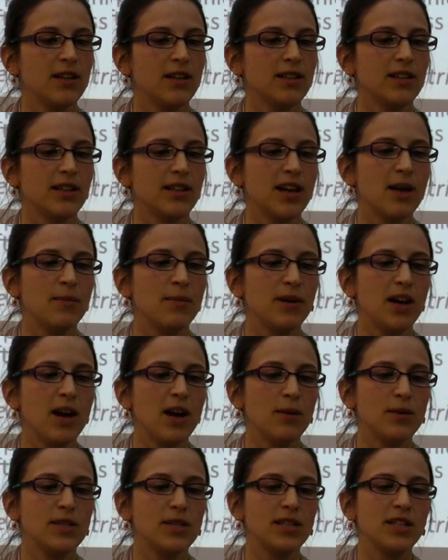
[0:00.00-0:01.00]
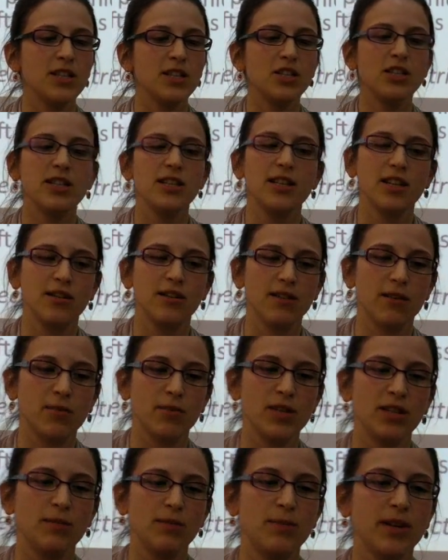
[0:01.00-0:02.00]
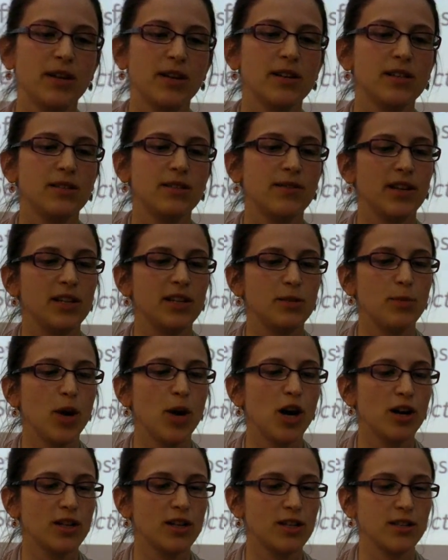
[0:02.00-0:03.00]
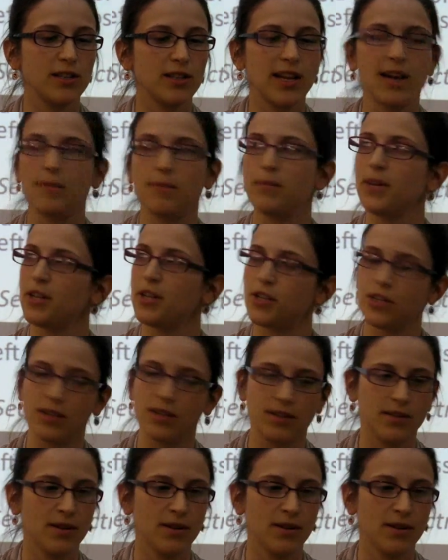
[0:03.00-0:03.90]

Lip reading: The Kabbalah was initially corrupted because of his personal ambition,